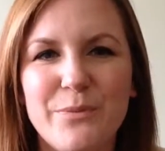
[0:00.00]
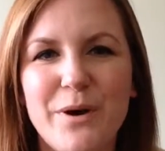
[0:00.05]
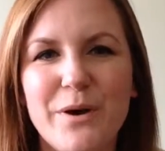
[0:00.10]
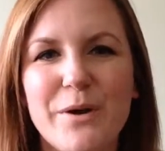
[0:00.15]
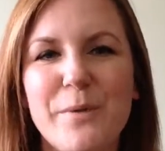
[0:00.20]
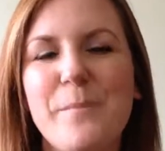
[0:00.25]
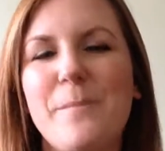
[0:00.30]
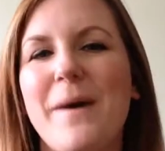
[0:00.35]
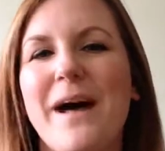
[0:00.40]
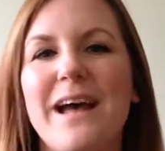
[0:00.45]

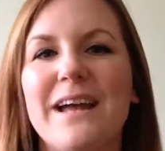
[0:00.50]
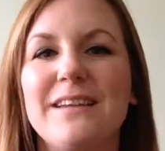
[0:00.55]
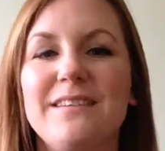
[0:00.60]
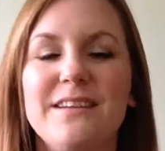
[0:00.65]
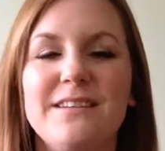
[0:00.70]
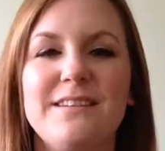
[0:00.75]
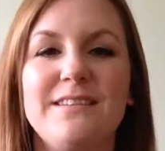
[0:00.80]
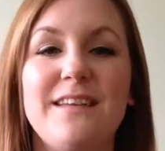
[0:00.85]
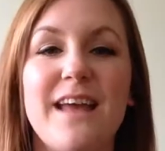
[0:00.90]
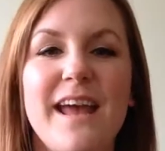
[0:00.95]
welcome back.
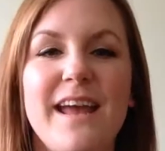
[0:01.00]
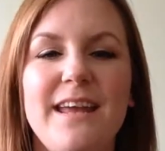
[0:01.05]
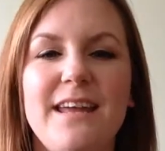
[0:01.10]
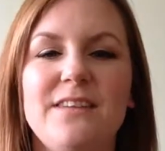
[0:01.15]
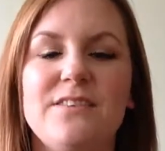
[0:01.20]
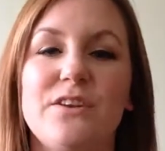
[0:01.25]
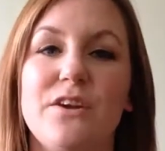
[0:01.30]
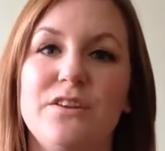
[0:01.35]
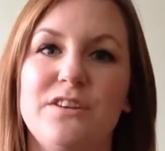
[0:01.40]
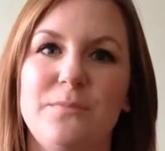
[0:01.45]
So today
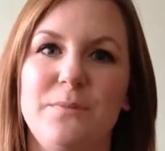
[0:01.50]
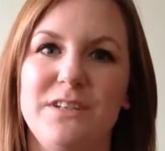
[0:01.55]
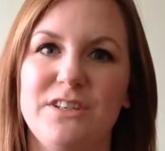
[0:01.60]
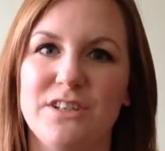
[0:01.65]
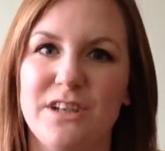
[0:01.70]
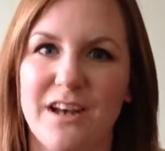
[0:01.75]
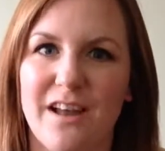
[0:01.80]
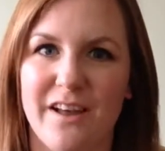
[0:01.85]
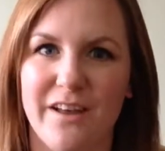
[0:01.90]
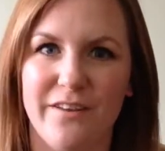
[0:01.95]
is going to be
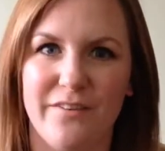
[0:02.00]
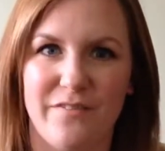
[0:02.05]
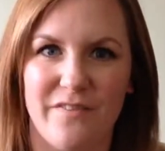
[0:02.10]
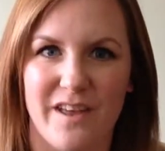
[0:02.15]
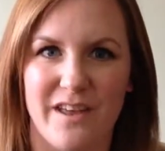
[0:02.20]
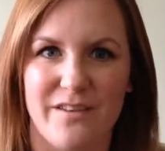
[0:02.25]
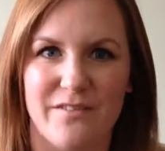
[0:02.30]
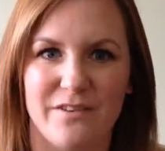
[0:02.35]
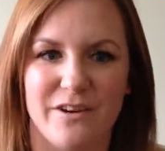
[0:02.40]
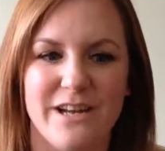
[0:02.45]
July
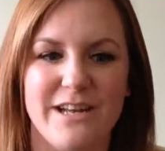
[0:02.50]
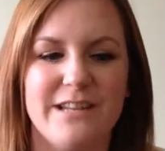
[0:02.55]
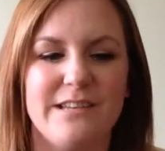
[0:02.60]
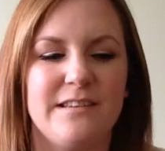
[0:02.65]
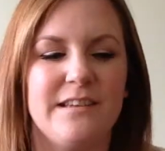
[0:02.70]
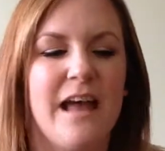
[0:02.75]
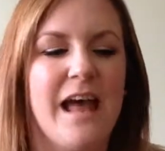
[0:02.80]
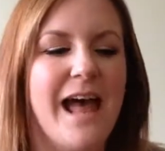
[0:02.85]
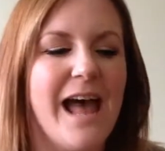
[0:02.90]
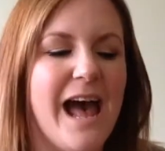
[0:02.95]

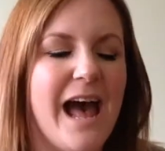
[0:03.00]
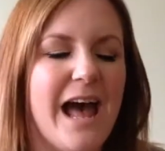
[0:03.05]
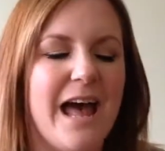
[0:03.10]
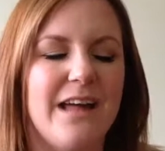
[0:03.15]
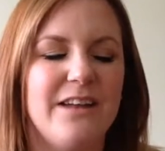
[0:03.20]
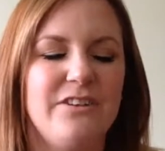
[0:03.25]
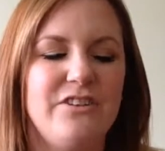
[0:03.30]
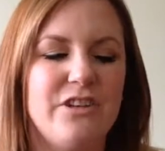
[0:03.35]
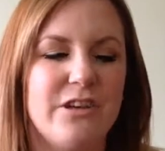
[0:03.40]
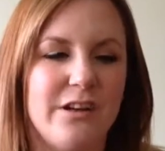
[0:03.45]
favourites,
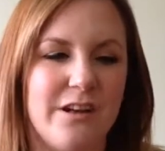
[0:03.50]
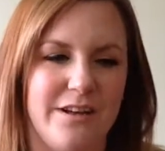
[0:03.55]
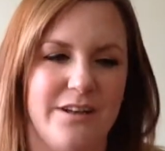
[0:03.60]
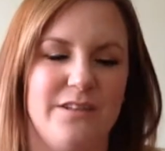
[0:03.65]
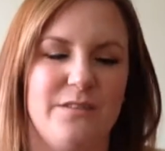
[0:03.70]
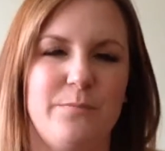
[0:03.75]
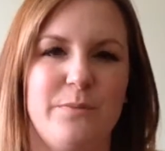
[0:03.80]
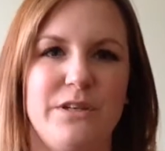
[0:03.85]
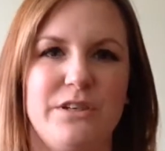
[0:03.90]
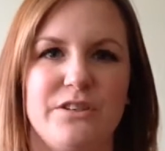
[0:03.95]
and July
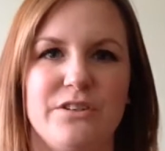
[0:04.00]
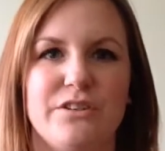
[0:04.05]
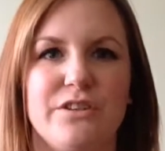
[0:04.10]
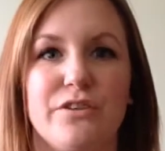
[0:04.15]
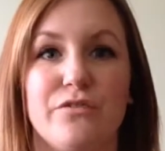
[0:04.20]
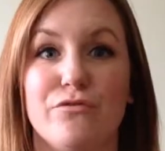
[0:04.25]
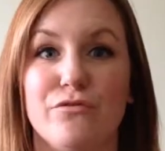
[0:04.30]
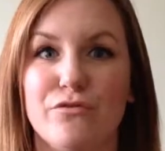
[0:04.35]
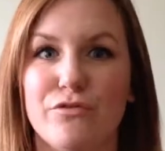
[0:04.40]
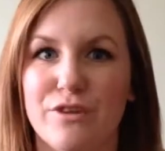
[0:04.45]
has been just
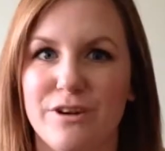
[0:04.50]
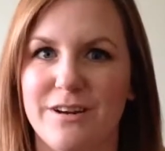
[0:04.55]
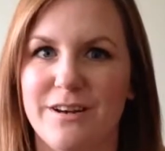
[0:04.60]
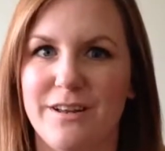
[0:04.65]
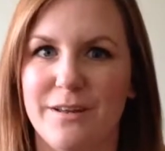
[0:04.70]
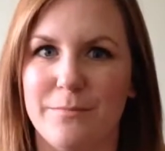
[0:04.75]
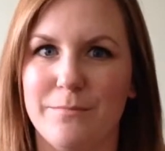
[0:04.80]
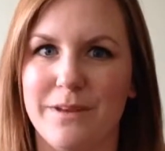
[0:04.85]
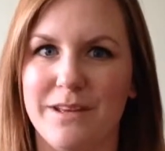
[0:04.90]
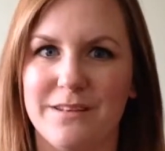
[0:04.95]
a
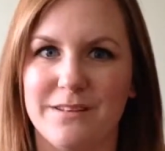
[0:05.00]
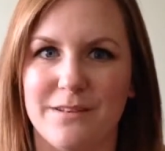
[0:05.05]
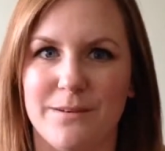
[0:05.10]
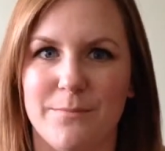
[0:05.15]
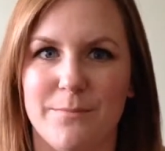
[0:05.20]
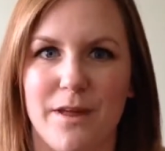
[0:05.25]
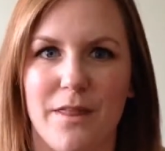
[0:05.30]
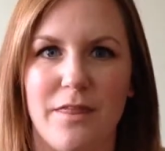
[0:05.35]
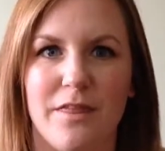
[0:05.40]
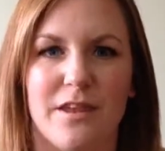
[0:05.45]
really
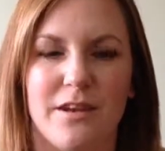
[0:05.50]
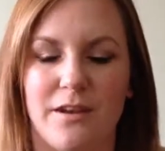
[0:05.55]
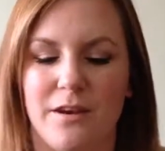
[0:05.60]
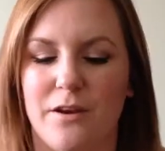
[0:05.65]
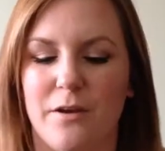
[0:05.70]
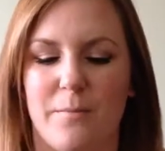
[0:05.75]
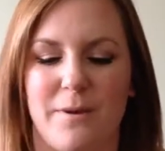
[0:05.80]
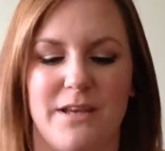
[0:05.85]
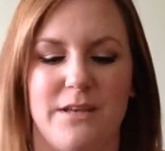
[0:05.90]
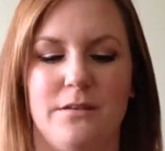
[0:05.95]
amazing month. I don't
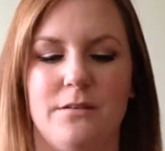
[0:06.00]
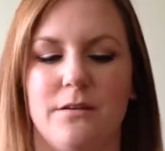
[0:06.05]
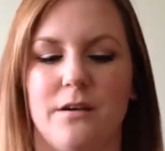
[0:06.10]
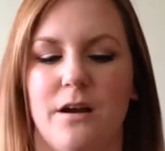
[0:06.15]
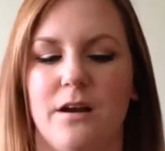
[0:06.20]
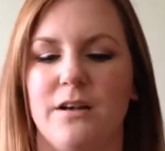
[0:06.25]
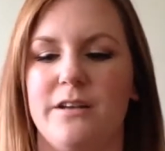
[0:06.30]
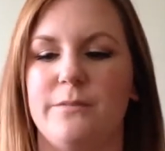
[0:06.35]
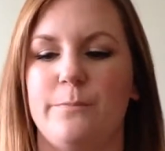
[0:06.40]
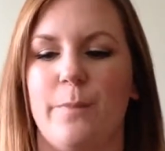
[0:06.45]
know about you
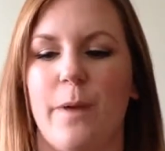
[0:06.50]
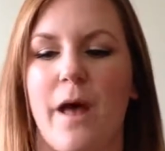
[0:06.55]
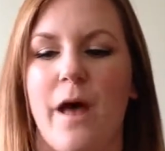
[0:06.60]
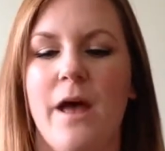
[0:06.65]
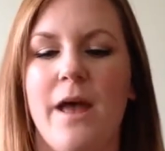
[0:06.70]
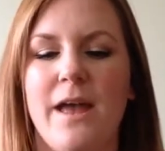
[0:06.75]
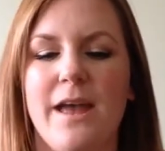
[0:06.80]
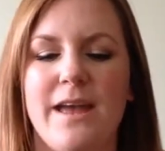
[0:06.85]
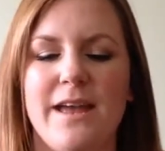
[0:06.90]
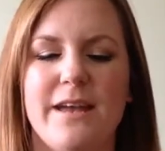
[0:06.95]
guys, but
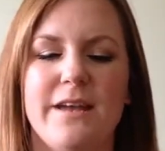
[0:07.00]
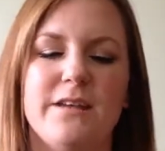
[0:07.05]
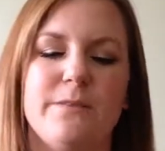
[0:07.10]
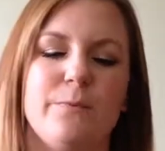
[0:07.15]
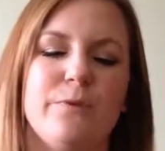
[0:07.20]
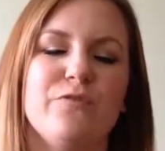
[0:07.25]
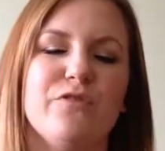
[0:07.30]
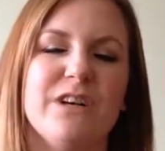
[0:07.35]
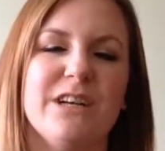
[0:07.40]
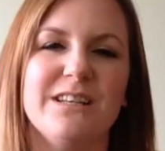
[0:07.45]
it has
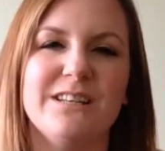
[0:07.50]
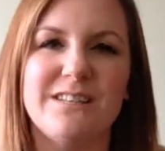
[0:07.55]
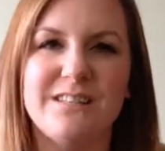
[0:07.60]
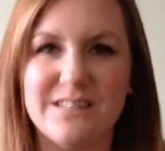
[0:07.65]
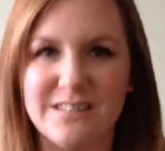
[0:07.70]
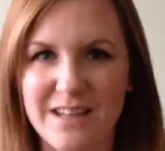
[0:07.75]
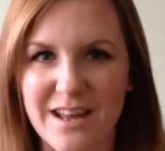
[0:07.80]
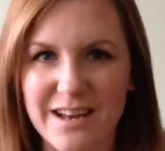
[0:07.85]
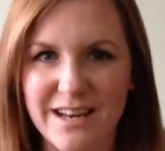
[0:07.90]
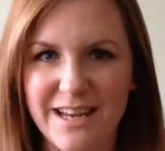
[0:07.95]
been really
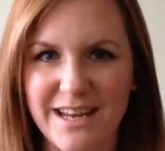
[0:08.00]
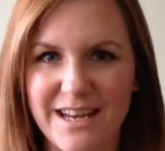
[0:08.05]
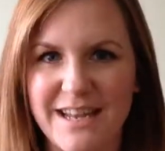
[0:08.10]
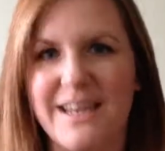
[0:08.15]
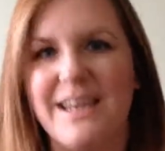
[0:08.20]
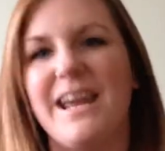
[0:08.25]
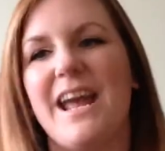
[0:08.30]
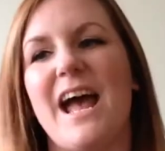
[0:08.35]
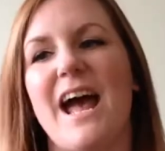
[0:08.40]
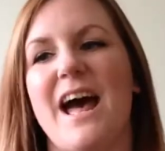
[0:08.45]

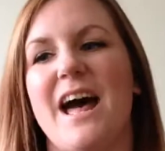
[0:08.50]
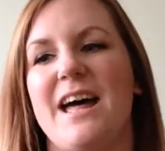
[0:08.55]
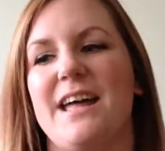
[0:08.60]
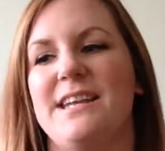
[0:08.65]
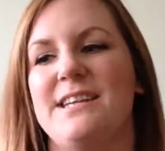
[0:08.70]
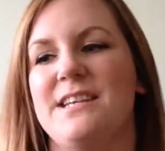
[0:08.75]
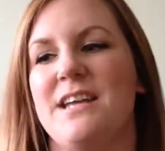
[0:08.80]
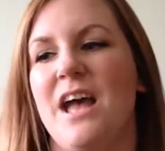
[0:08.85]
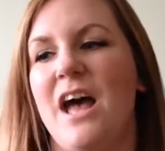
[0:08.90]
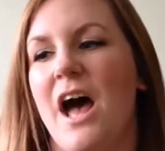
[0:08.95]
sunny
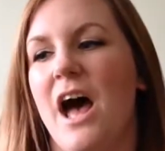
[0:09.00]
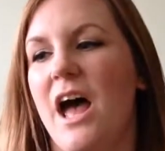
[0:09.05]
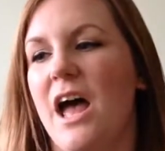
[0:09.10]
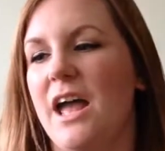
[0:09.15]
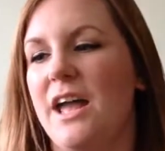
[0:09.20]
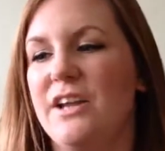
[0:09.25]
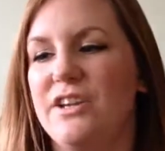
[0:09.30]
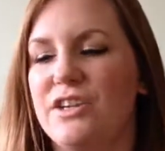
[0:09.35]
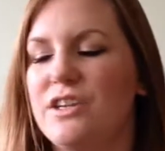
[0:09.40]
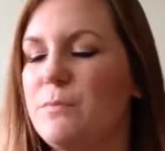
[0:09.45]
and
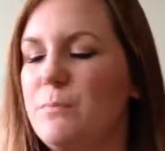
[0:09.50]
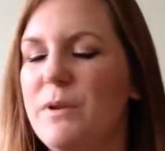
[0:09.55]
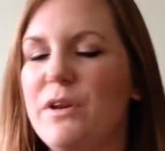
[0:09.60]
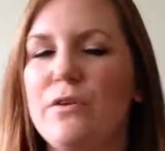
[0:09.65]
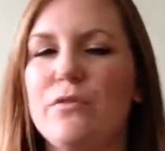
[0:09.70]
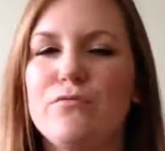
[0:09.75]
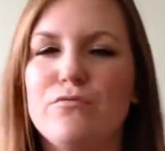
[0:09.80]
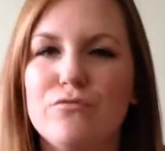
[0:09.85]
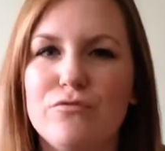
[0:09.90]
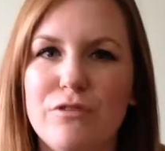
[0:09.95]
it's just been
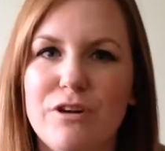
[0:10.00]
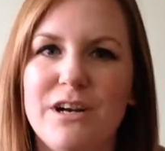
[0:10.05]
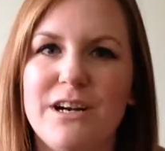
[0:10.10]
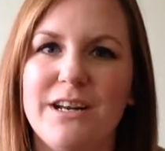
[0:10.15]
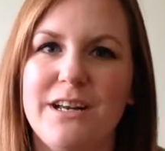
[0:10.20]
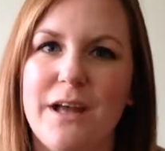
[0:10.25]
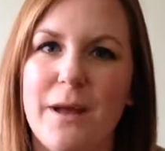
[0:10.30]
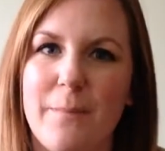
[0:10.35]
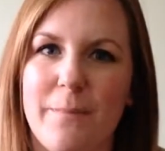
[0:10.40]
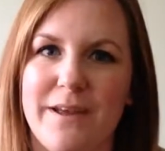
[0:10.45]
a
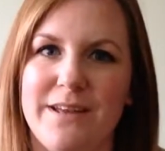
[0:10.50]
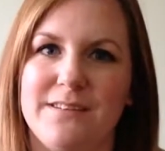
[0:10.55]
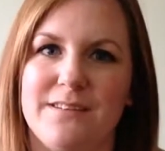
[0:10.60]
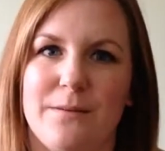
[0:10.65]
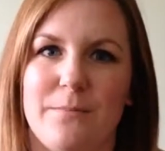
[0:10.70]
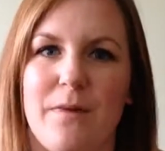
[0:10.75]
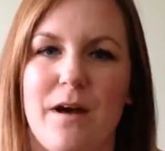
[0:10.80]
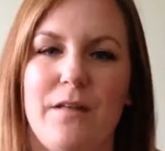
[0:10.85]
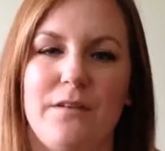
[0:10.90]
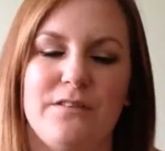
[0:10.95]
really
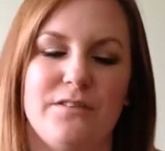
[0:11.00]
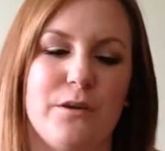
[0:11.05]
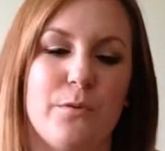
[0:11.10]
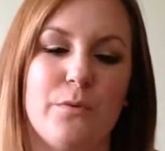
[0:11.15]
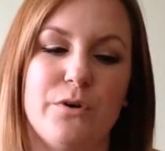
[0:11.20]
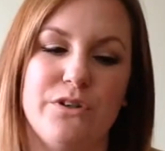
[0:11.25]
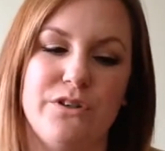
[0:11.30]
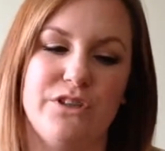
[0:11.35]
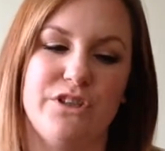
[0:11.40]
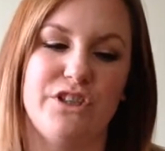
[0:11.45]
amazing month, so I
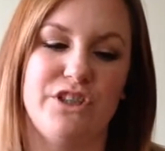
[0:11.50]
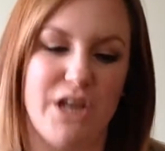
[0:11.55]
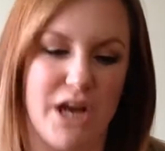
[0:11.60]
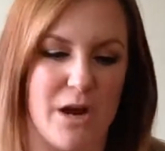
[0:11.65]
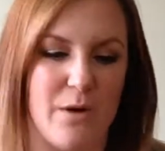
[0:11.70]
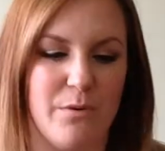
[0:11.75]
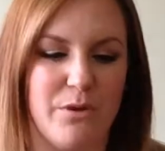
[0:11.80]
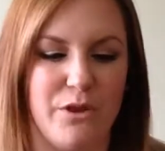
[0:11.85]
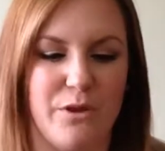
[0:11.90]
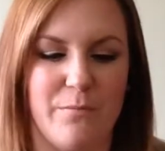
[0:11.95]
wanted to
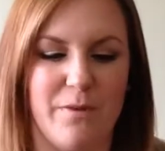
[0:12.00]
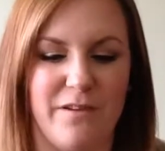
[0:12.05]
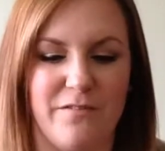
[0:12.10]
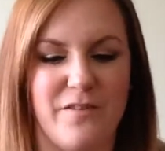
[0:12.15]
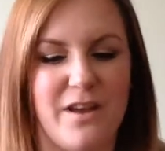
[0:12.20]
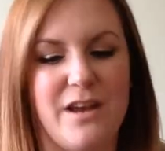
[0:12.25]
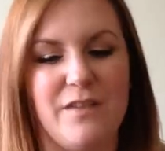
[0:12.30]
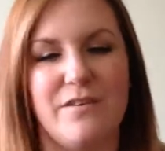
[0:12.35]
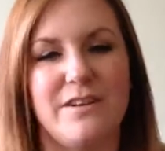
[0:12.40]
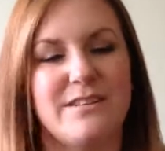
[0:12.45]
share with you my
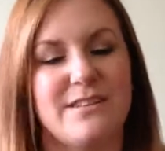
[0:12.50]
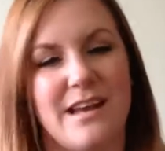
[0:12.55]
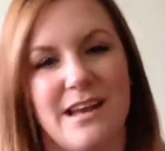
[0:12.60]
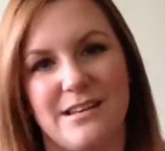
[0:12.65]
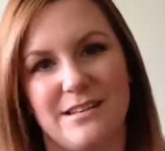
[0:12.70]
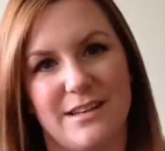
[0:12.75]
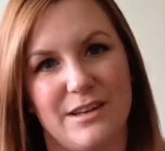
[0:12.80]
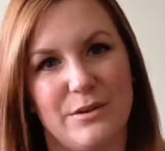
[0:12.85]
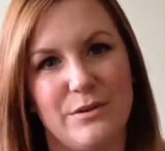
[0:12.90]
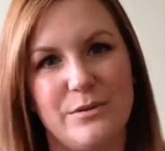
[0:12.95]
favourites
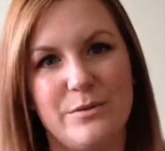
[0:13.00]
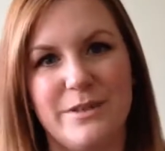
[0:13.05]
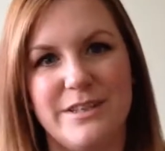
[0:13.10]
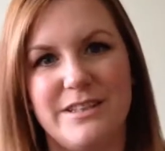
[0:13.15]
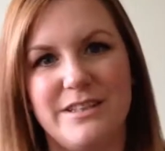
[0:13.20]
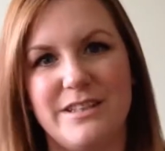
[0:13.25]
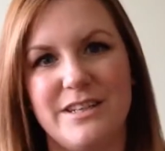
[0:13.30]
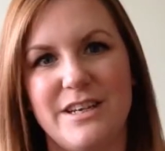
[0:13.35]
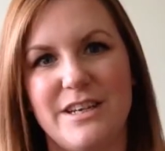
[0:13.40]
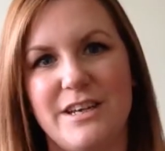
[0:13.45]
as I
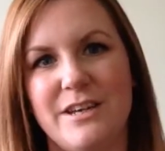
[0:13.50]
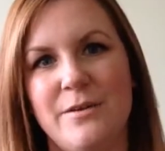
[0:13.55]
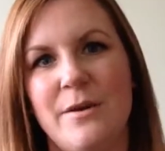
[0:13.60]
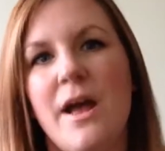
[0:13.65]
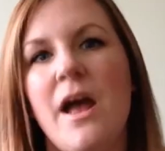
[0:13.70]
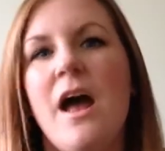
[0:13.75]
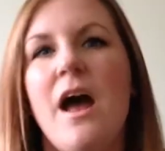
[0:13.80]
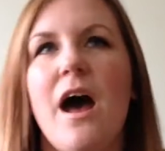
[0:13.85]
always do.